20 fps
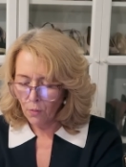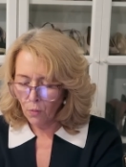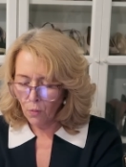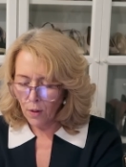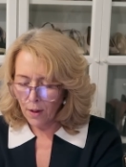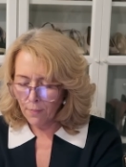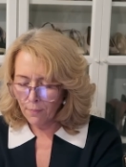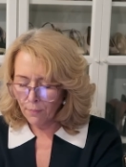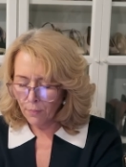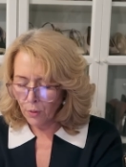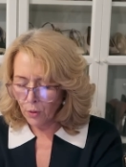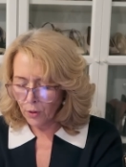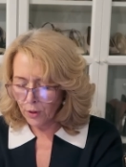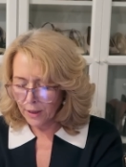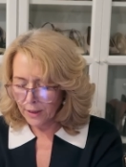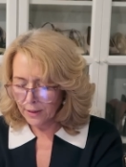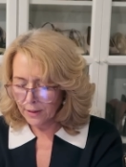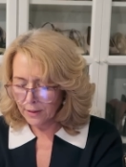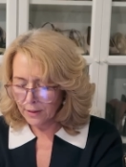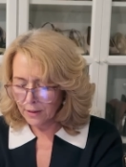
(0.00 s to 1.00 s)

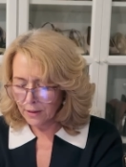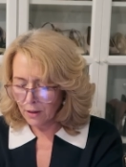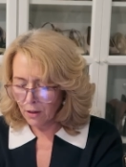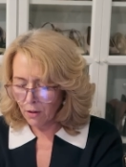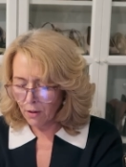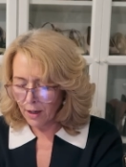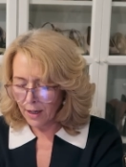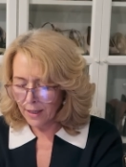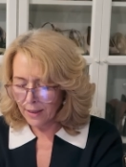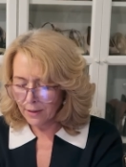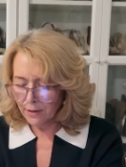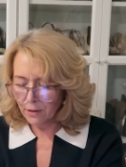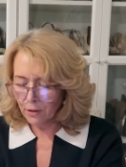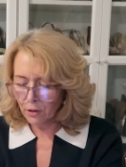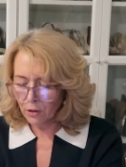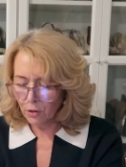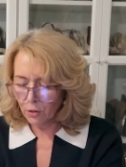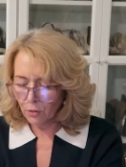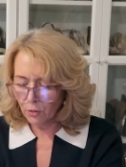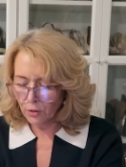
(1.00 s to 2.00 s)
1.9
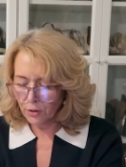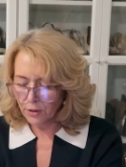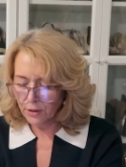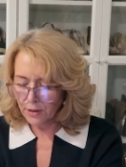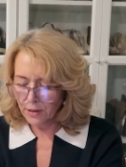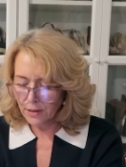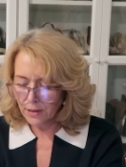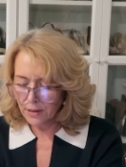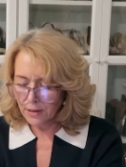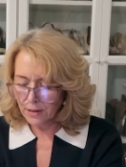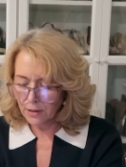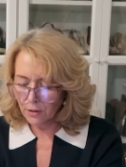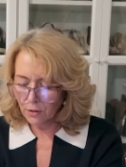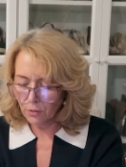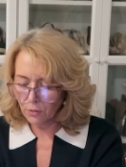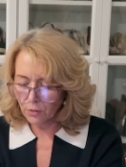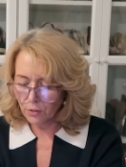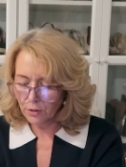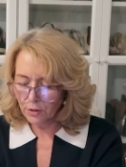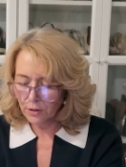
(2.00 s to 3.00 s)
cooler than
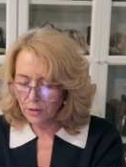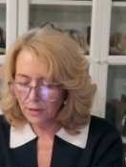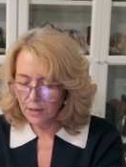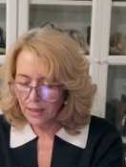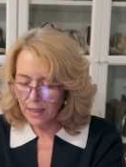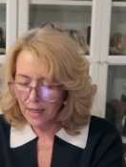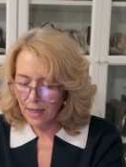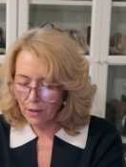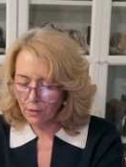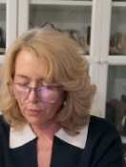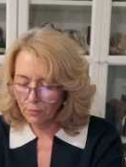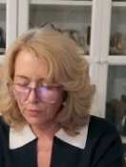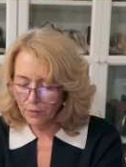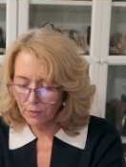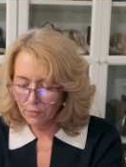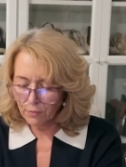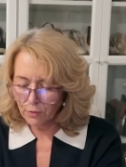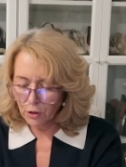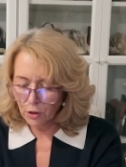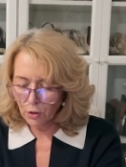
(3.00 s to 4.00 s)
silk, to help
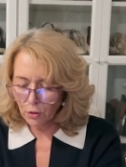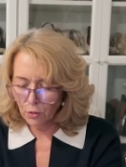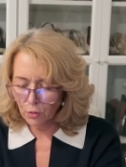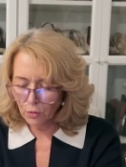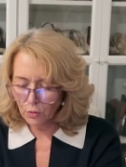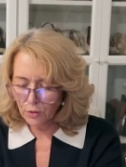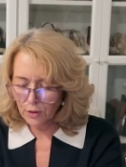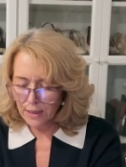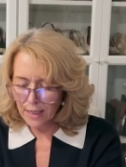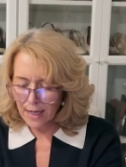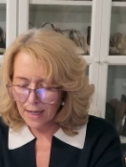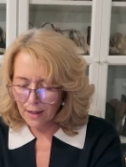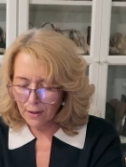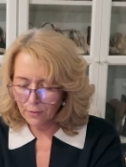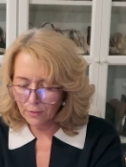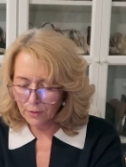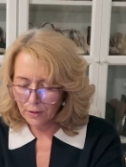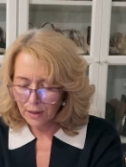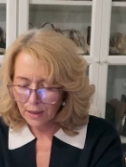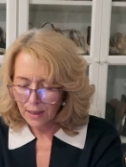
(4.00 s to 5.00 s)
them cool
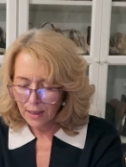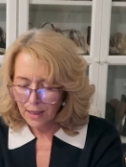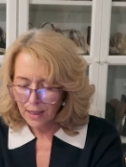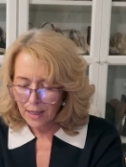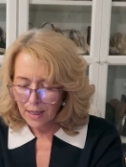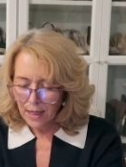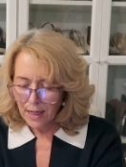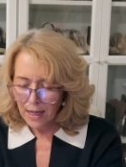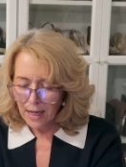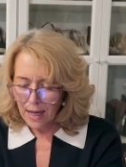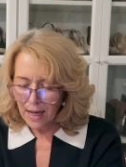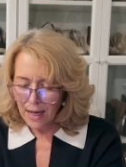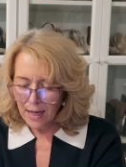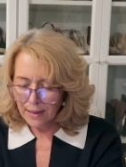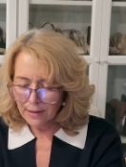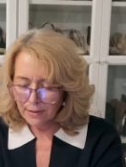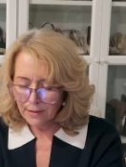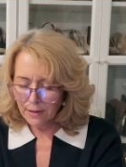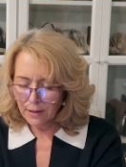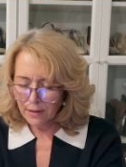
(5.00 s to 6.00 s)
down
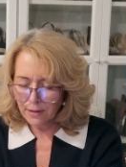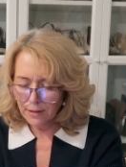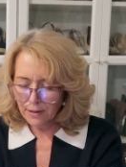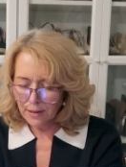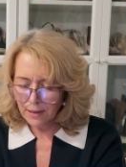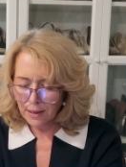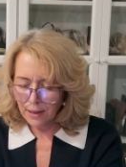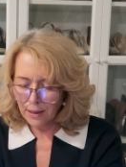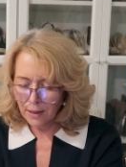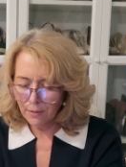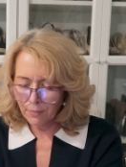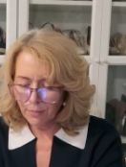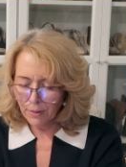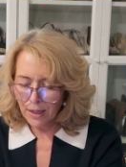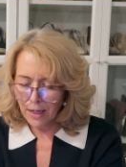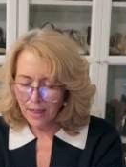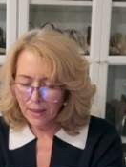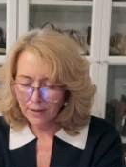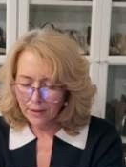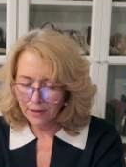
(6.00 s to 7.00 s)
and sleep
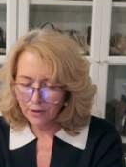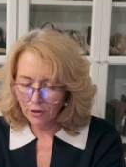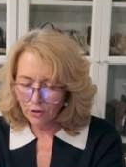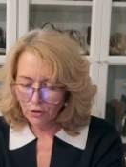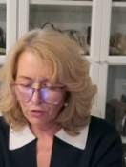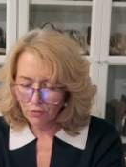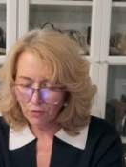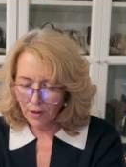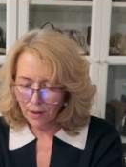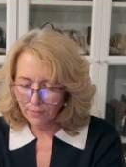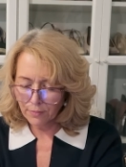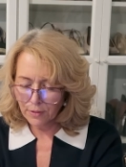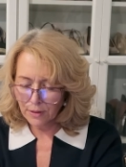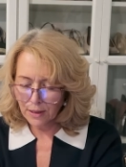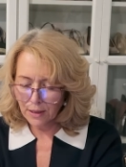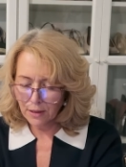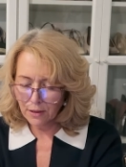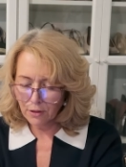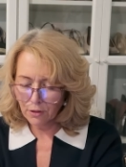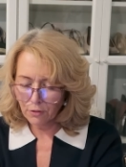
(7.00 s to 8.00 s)

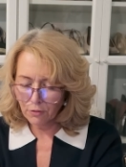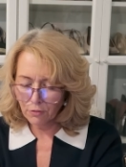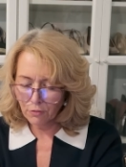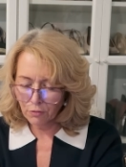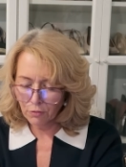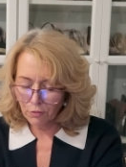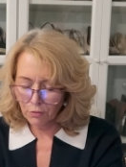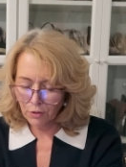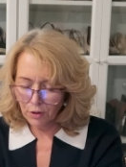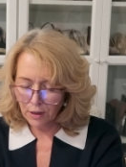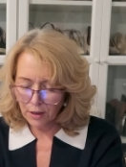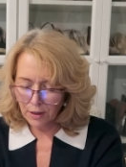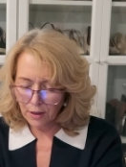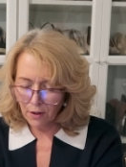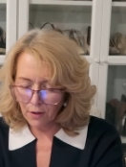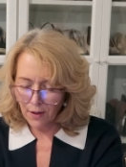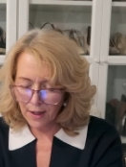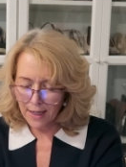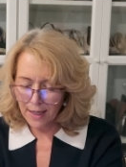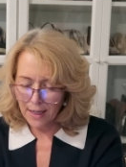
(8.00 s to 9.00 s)
uninterrupted through the
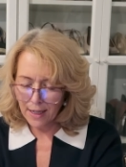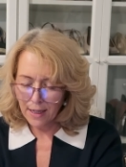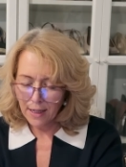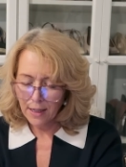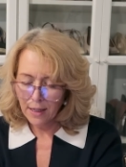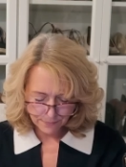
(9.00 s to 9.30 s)
night.